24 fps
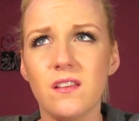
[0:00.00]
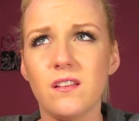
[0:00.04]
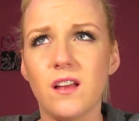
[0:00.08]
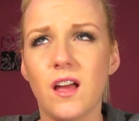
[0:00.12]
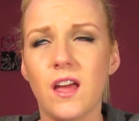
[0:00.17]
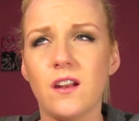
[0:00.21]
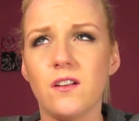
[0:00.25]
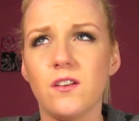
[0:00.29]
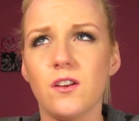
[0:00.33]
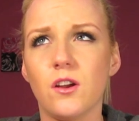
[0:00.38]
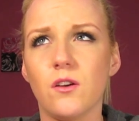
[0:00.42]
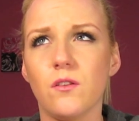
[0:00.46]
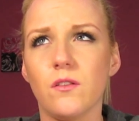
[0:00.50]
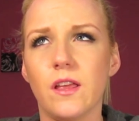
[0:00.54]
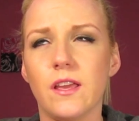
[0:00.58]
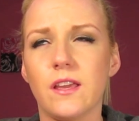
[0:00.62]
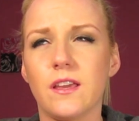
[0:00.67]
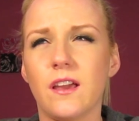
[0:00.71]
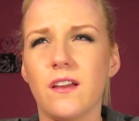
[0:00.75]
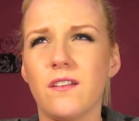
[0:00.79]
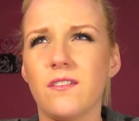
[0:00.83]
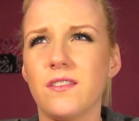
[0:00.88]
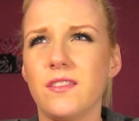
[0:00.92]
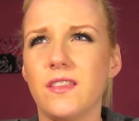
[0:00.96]
I don't know, like
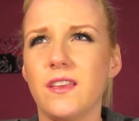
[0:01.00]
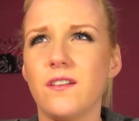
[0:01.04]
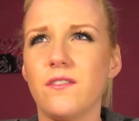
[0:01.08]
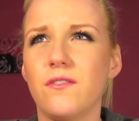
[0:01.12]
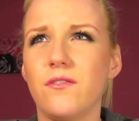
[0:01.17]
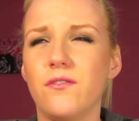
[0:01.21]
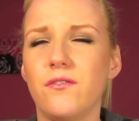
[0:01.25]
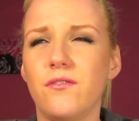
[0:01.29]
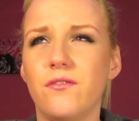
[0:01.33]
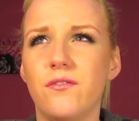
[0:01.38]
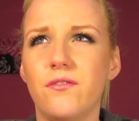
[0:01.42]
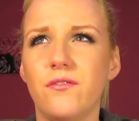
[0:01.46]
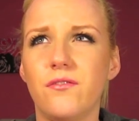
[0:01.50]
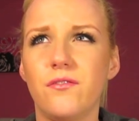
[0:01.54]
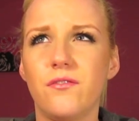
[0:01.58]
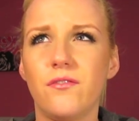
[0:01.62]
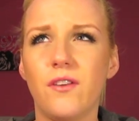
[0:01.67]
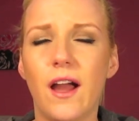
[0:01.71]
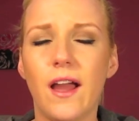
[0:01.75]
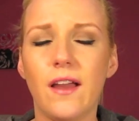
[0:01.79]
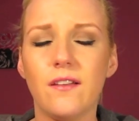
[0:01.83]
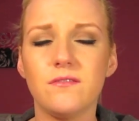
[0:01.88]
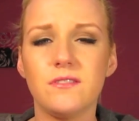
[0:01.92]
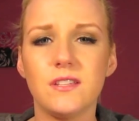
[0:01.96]
I think
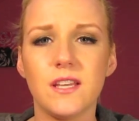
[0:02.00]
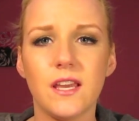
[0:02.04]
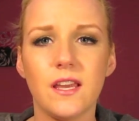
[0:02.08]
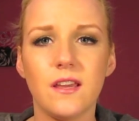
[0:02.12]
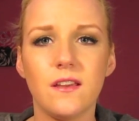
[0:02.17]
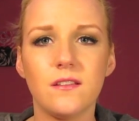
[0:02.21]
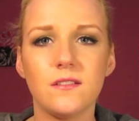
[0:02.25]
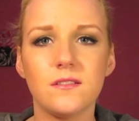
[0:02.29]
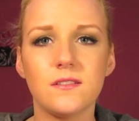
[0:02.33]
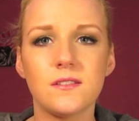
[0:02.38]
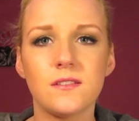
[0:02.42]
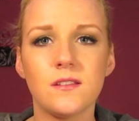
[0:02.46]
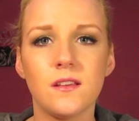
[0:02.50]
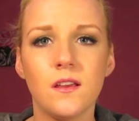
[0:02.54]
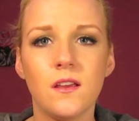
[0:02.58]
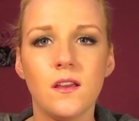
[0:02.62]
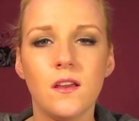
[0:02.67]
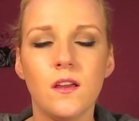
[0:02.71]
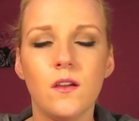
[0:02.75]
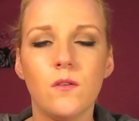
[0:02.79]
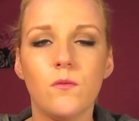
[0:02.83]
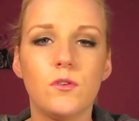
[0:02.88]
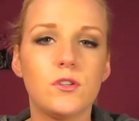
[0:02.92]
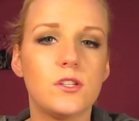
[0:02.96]
5 days,
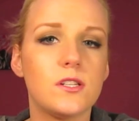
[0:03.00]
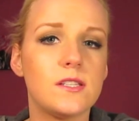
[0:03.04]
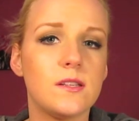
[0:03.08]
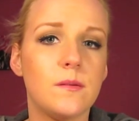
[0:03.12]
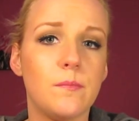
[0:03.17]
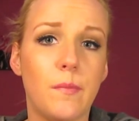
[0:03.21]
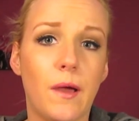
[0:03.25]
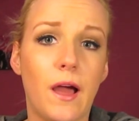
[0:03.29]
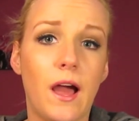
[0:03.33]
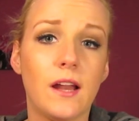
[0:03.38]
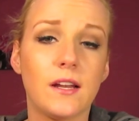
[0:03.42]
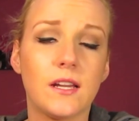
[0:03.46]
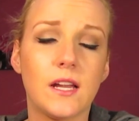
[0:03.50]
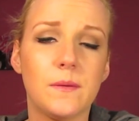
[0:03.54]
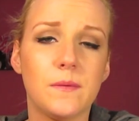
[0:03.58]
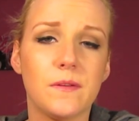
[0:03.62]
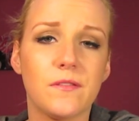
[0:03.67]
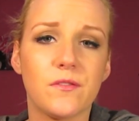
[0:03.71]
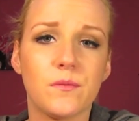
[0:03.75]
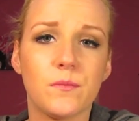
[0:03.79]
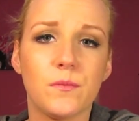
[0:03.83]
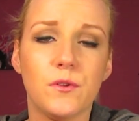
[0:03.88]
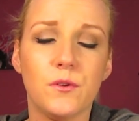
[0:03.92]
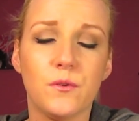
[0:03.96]
which isn't bad coming
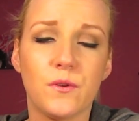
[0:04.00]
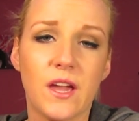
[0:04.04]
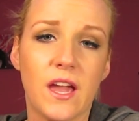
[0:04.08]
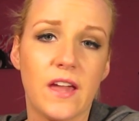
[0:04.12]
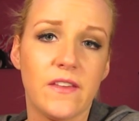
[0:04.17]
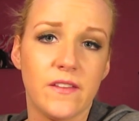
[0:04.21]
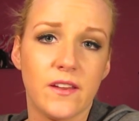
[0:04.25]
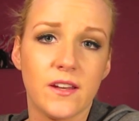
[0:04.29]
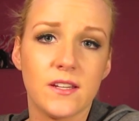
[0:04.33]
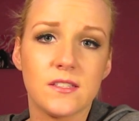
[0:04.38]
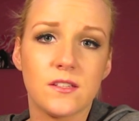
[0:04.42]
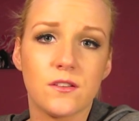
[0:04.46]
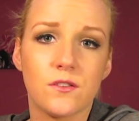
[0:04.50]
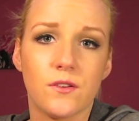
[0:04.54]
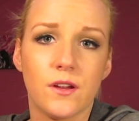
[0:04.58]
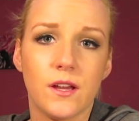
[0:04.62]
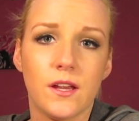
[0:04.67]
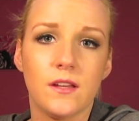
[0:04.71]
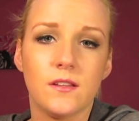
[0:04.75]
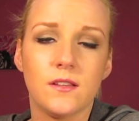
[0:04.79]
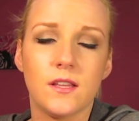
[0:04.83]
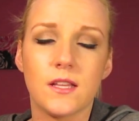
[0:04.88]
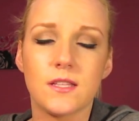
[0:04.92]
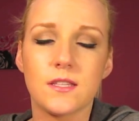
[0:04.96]
from the UK. That is
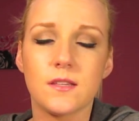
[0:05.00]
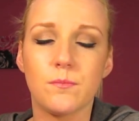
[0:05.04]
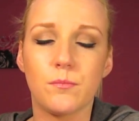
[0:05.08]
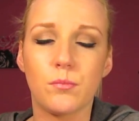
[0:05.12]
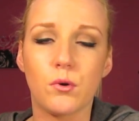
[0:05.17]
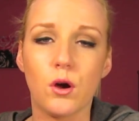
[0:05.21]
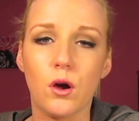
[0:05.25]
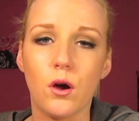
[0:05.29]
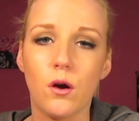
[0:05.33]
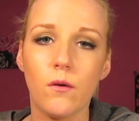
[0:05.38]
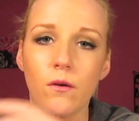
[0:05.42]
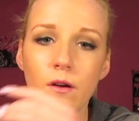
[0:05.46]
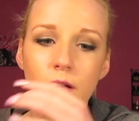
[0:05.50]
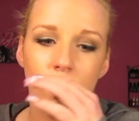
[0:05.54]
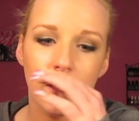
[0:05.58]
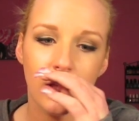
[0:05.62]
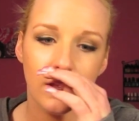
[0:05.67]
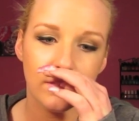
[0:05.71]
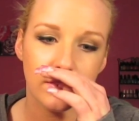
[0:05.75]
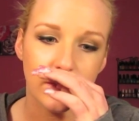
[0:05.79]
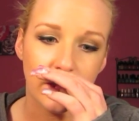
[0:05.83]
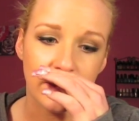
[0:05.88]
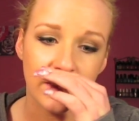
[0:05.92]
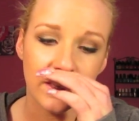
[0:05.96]
that's a pro,
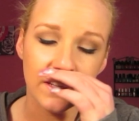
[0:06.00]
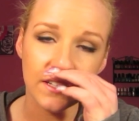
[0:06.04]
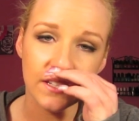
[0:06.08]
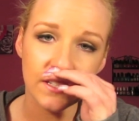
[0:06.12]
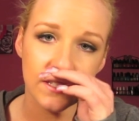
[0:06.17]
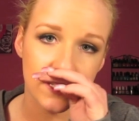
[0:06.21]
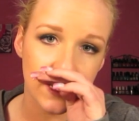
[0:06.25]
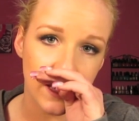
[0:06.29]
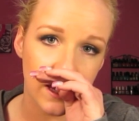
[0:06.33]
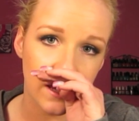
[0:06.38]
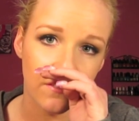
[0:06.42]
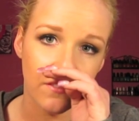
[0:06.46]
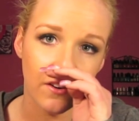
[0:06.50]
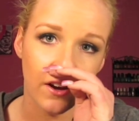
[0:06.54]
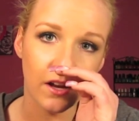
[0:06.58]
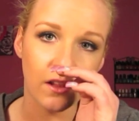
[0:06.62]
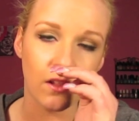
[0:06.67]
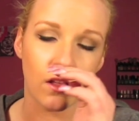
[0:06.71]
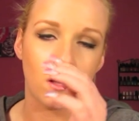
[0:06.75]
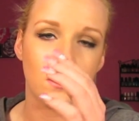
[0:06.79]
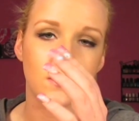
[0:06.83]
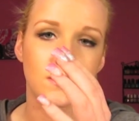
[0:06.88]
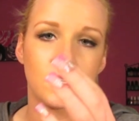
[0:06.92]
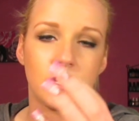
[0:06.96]
that they didn't take very
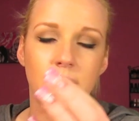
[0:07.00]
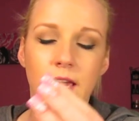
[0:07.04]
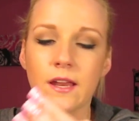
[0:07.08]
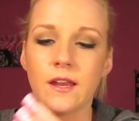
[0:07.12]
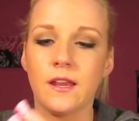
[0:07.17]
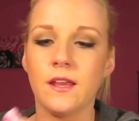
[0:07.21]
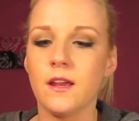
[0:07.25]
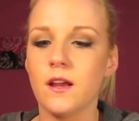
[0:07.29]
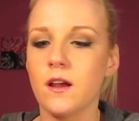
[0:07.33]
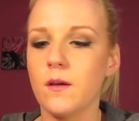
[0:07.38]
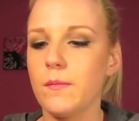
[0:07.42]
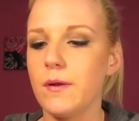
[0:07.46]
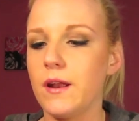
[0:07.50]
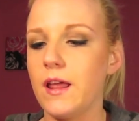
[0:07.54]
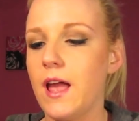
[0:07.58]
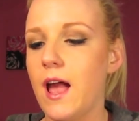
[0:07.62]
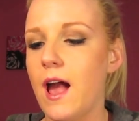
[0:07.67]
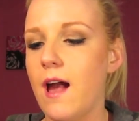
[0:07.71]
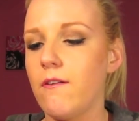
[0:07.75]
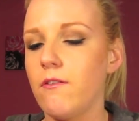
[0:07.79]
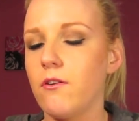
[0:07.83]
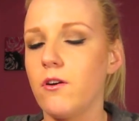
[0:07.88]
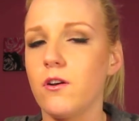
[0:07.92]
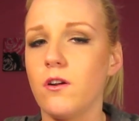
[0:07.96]
long to get here, but I
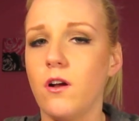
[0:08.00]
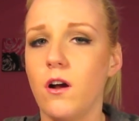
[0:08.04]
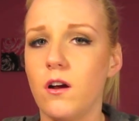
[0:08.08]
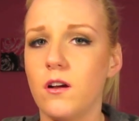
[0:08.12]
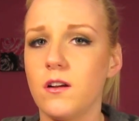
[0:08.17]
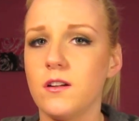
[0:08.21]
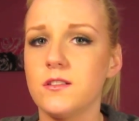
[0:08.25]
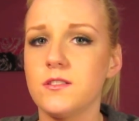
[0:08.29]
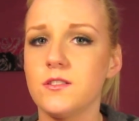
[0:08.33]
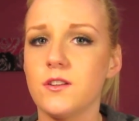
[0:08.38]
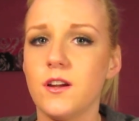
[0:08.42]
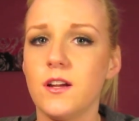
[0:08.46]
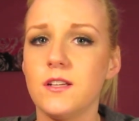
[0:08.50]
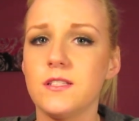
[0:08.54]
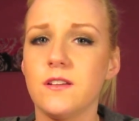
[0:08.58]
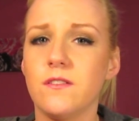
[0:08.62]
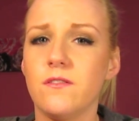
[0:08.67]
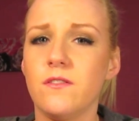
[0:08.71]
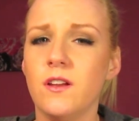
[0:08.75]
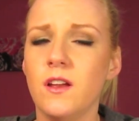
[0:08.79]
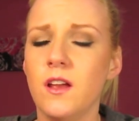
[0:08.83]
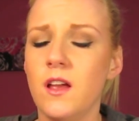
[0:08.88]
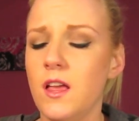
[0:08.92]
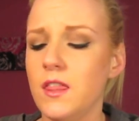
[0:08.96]
have heard horror stories
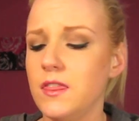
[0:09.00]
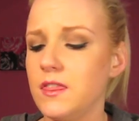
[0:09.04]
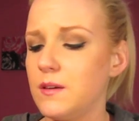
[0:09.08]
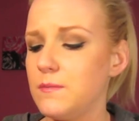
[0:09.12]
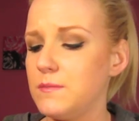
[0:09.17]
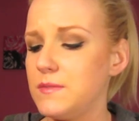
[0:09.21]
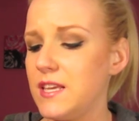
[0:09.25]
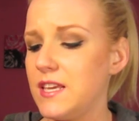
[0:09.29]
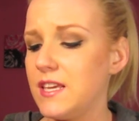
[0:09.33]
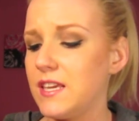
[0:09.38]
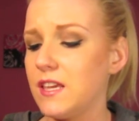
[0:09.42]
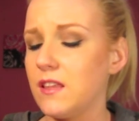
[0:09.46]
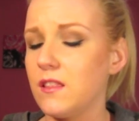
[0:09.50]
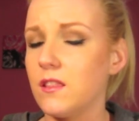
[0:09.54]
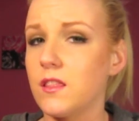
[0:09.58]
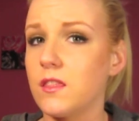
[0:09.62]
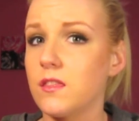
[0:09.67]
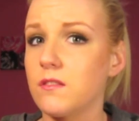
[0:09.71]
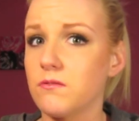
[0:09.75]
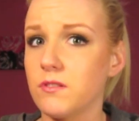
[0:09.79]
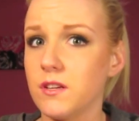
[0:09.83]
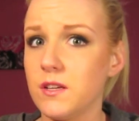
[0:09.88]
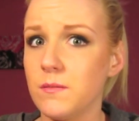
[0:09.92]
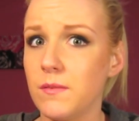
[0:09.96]
of them taking
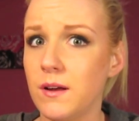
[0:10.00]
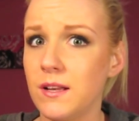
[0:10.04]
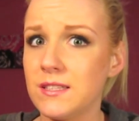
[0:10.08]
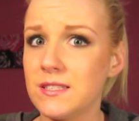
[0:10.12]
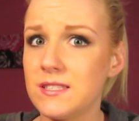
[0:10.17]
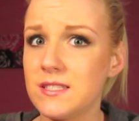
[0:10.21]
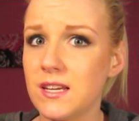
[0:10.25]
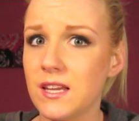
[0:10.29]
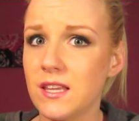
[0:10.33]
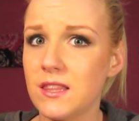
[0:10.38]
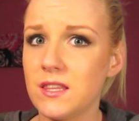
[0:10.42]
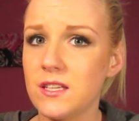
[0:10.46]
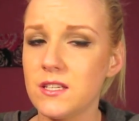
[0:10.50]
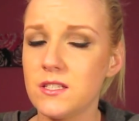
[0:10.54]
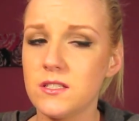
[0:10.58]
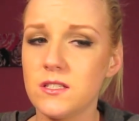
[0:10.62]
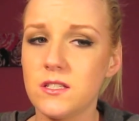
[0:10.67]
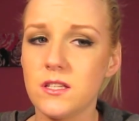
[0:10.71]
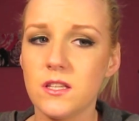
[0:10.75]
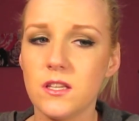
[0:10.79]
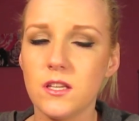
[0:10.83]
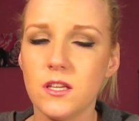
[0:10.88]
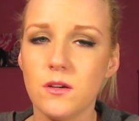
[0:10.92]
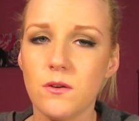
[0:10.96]
3 months to get
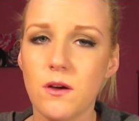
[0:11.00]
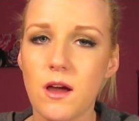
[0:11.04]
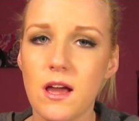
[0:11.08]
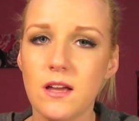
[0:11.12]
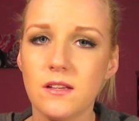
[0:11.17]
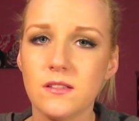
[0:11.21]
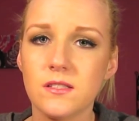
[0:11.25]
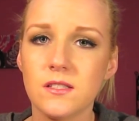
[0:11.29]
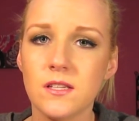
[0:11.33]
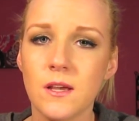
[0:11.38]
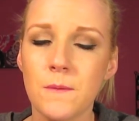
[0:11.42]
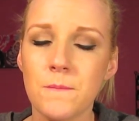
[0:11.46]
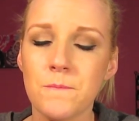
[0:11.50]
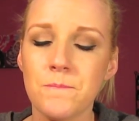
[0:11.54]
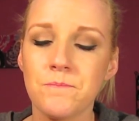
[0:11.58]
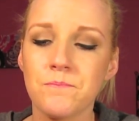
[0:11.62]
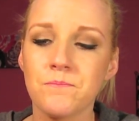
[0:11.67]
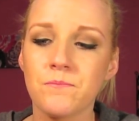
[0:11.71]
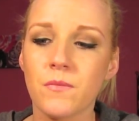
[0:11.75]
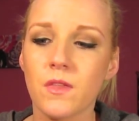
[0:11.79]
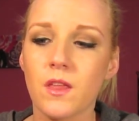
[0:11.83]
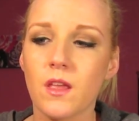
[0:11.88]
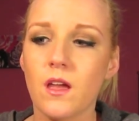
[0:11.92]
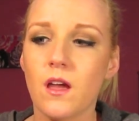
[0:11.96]
to the US,
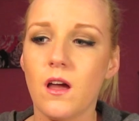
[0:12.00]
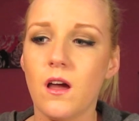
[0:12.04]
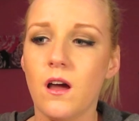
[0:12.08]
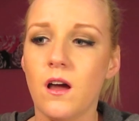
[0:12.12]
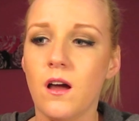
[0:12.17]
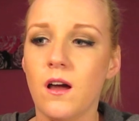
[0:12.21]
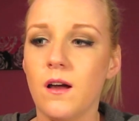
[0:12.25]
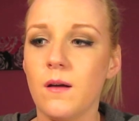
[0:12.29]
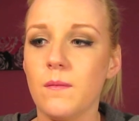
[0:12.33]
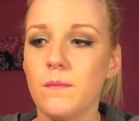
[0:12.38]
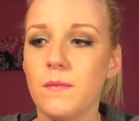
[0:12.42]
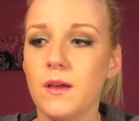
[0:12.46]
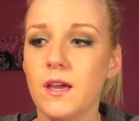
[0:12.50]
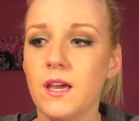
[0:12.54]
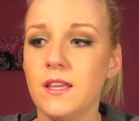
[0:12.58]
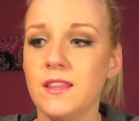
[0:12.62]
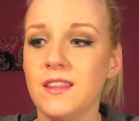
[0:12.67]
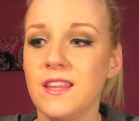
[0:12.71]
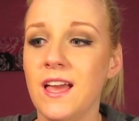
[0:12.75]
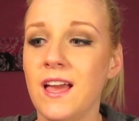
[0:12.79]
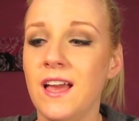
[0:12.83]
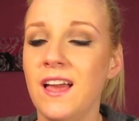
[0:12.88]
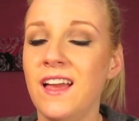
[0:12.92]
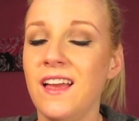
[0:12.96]

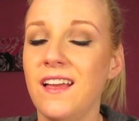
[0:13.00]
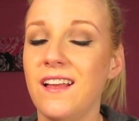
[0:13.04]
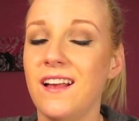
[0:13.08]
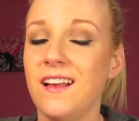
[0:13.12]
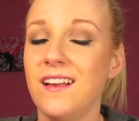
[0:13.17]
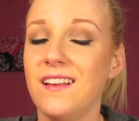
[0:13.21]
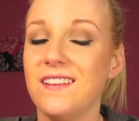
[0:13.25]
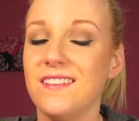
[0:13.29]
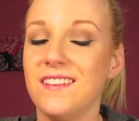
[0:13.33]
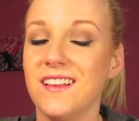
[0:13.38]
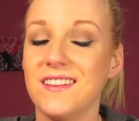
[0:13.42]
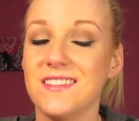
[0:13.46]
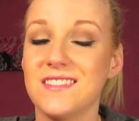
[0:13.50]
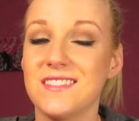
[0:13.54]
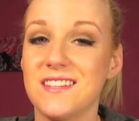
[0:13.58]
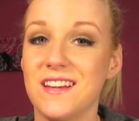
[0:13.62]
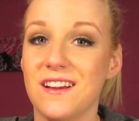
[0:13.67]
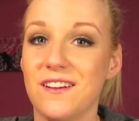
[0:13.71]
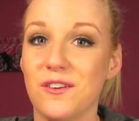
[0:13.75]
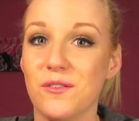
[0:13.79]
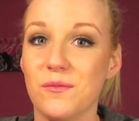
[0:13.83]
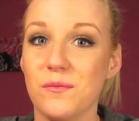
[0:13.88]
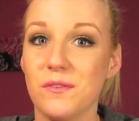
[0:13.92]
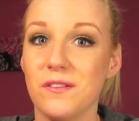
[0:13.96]
and that's
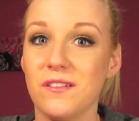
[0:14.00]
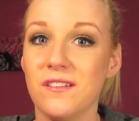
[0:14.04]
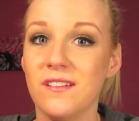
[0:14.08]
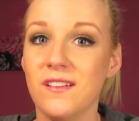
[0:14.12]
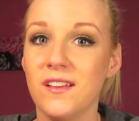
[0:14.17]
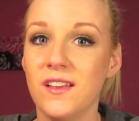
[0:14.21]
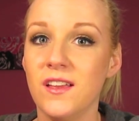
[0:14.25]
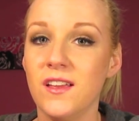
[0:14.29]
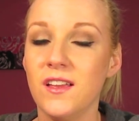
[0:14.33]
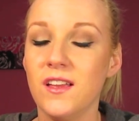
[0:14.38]
terrible.